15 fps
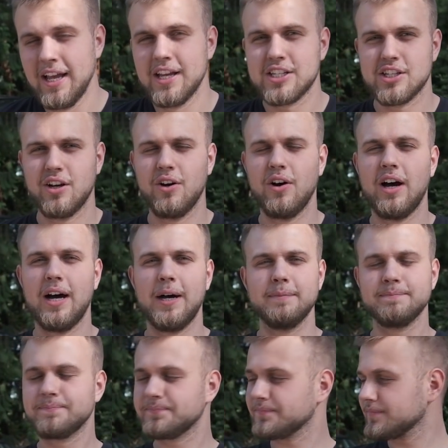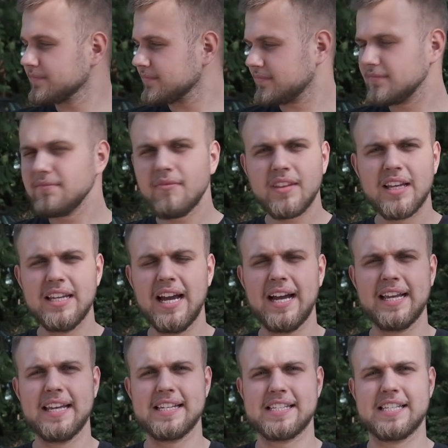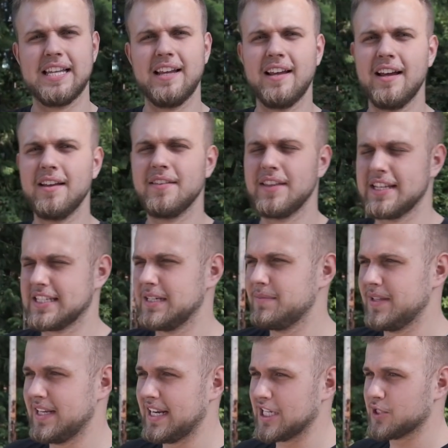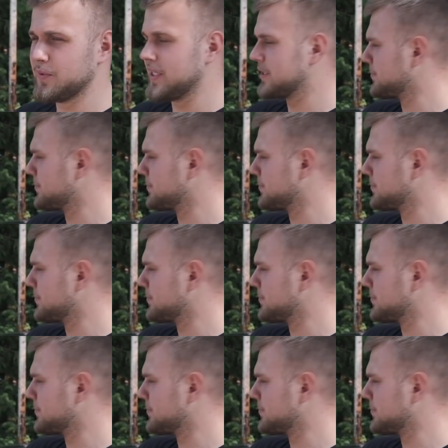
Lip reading: So yeah, I guess that's gonna be the next week's